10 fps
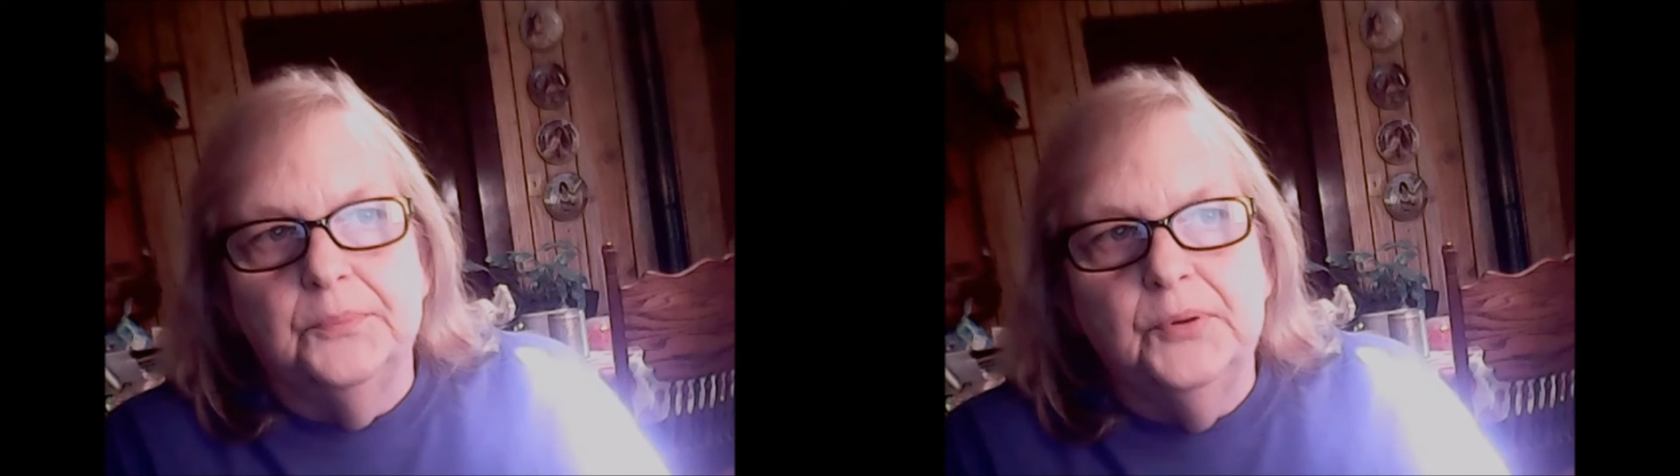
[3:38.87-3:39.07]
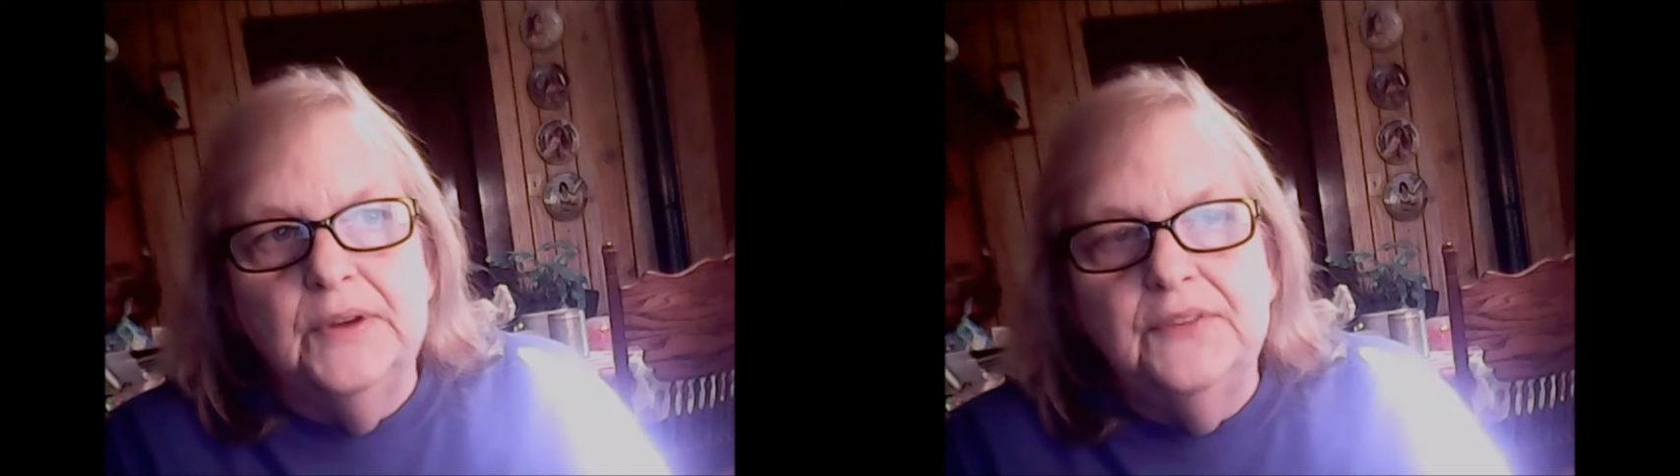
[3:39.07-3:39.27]

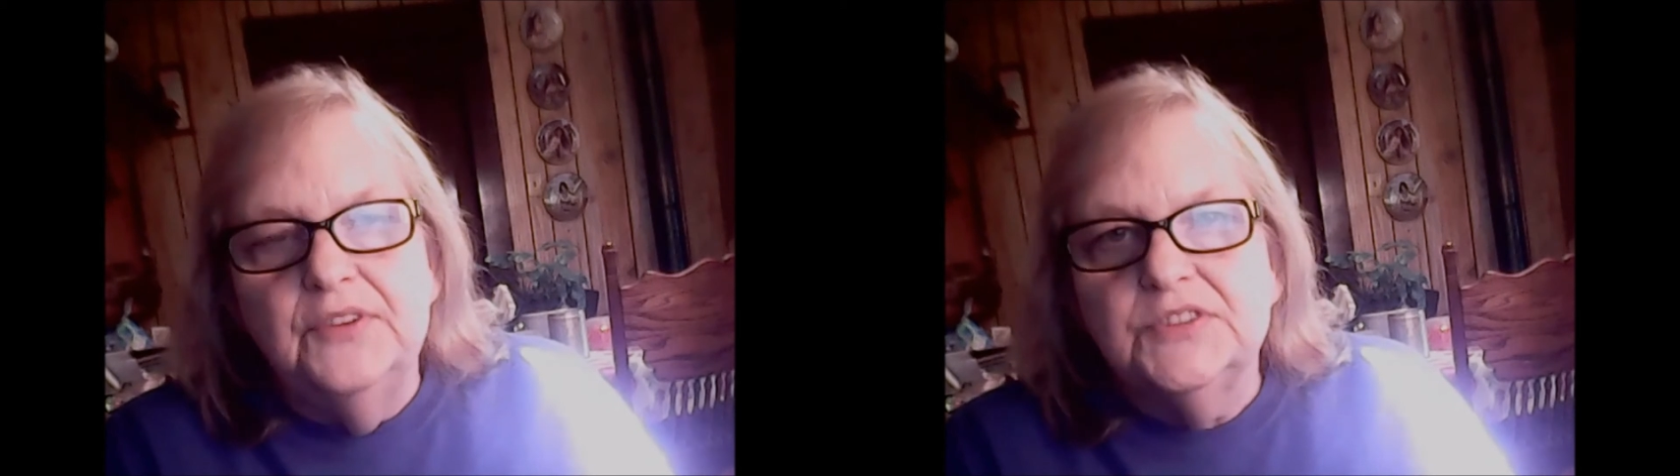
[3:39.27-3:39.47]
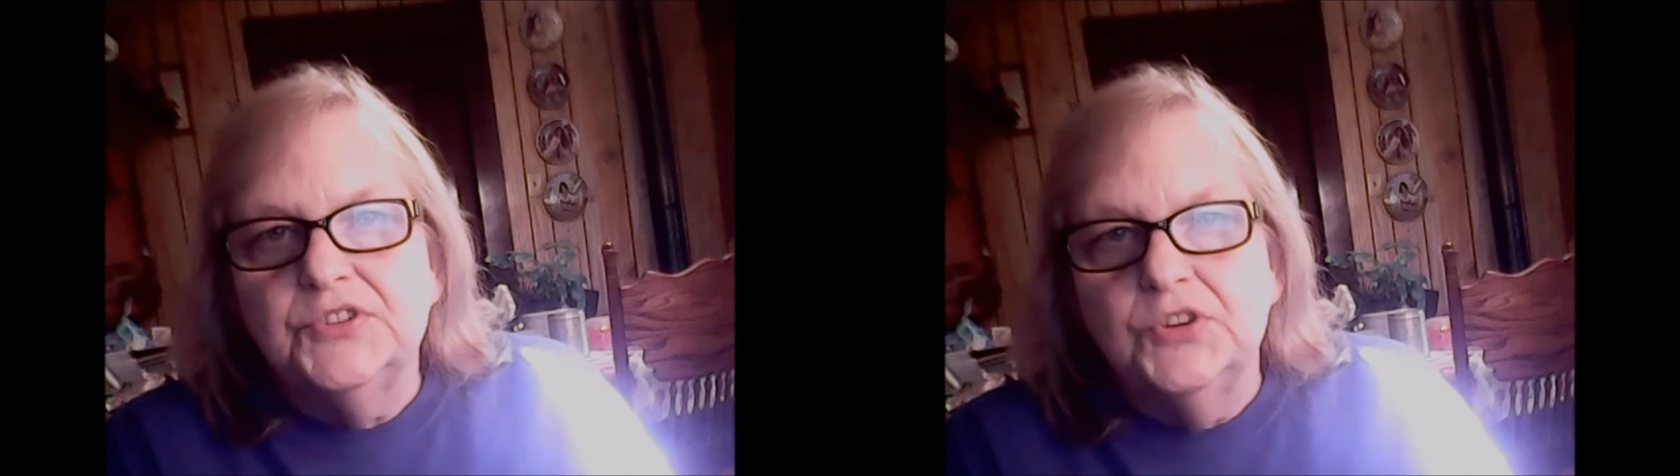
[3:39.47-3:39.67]

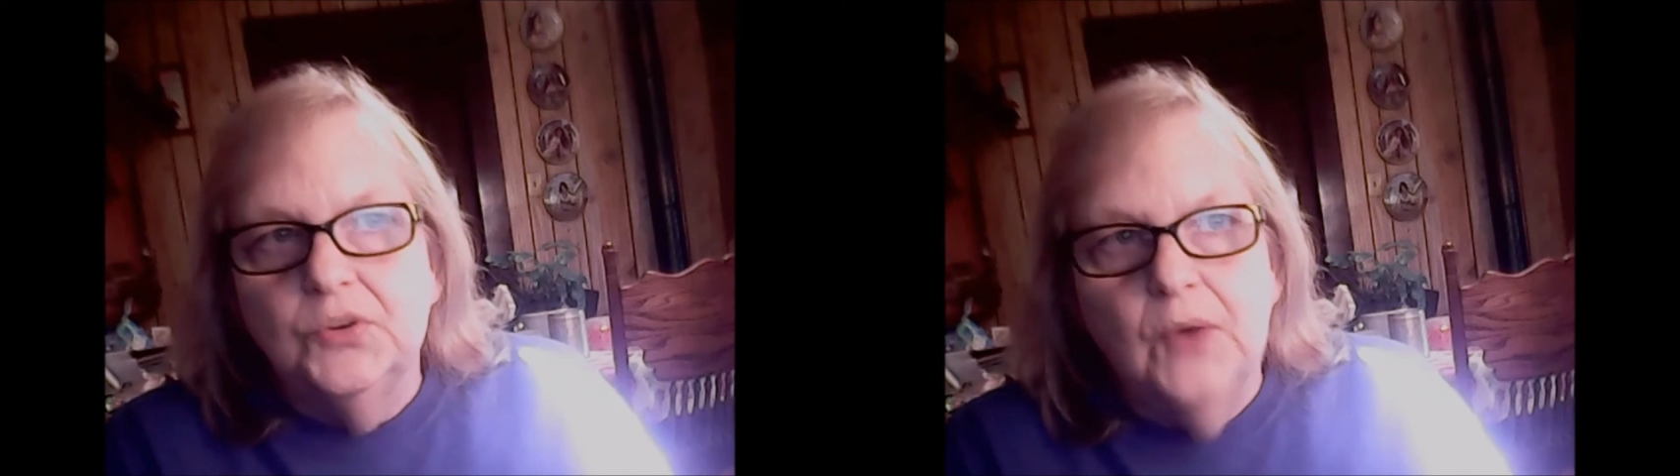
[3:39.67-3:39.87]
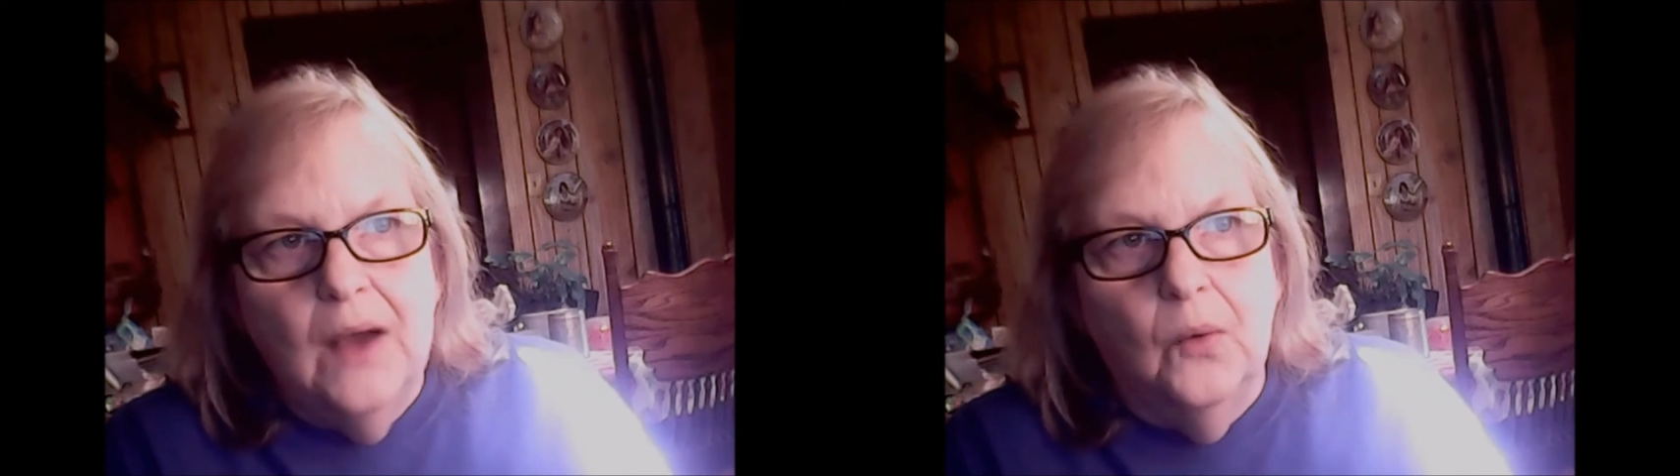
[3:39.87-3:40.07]
previous two
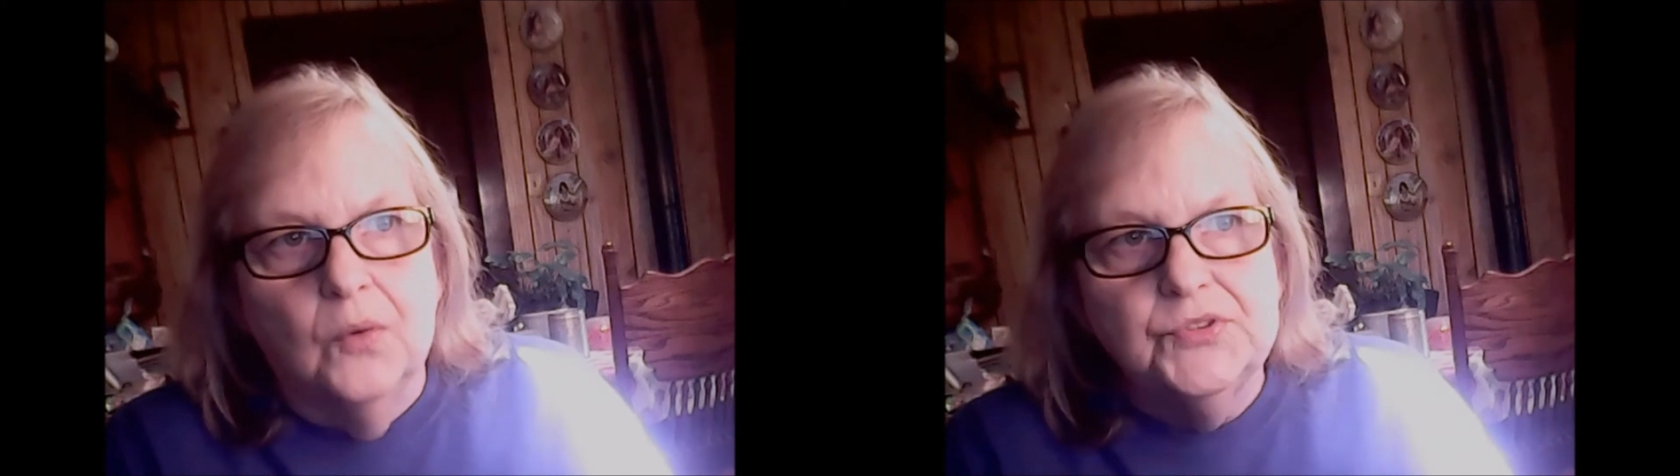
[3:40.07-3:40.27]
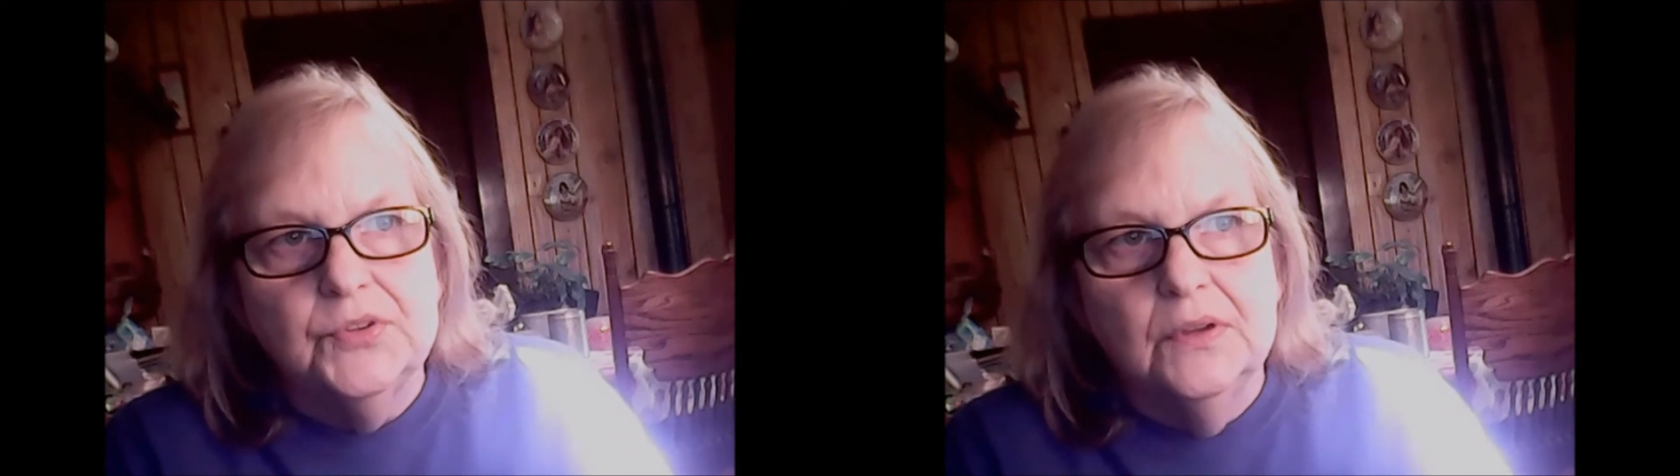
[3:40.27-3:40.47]
hours